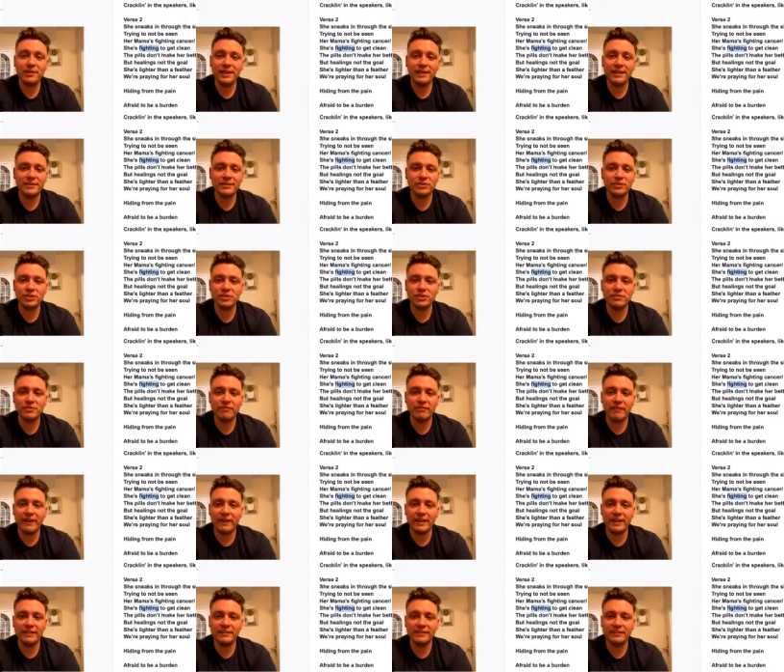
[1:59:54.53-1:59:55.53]
like she's
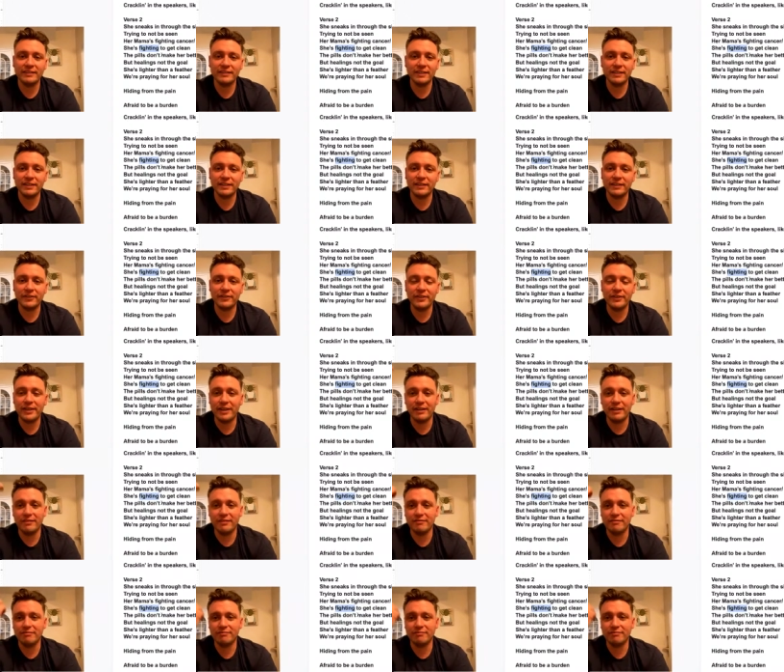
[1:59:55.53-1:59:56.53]
fighting to get clean.